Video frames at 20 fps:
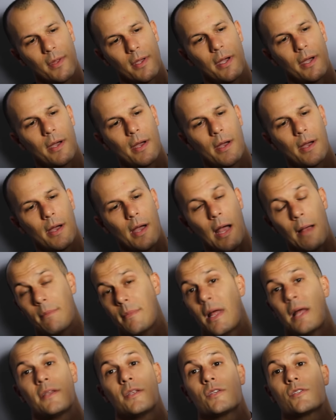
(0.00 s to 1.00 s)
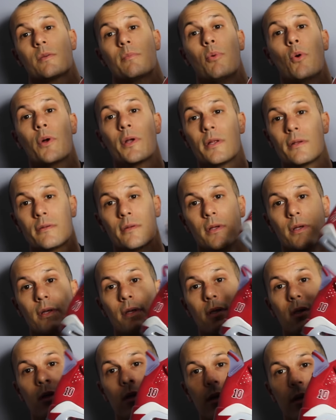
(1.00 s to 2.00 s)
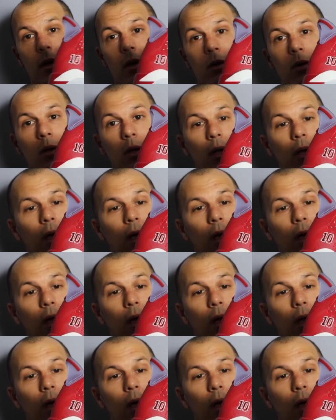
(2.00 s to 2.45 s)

I'm not disappointed, you know.